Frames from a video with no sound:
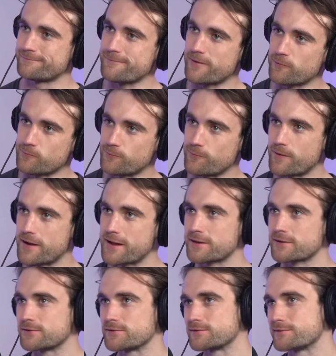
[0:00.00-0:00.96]
a
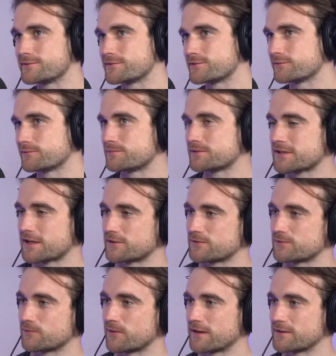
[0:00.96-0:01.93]
range of
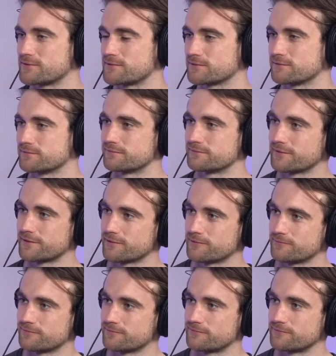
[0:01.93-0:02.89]
potential heads
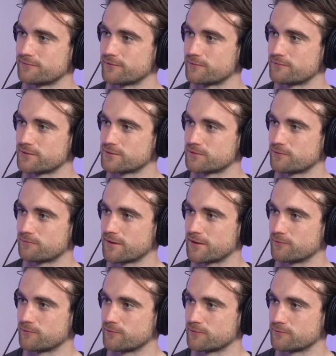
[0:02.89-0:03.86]
of issue
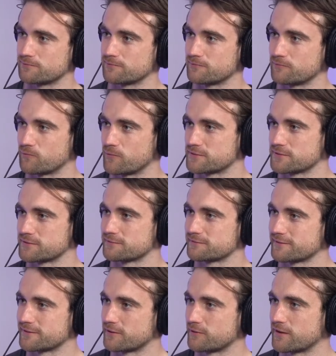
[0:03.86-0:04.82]
around, was it
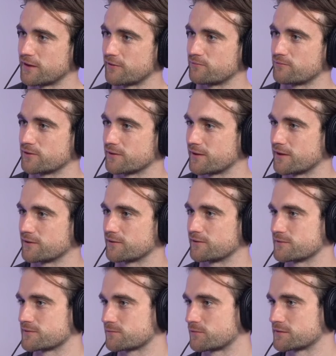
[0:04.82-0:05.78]
government
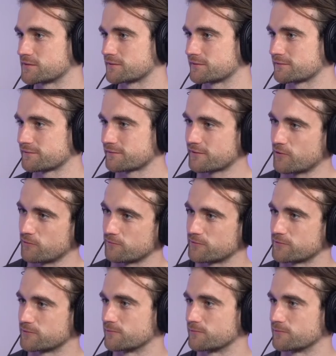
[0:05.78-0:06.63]
guidance, was it COVID,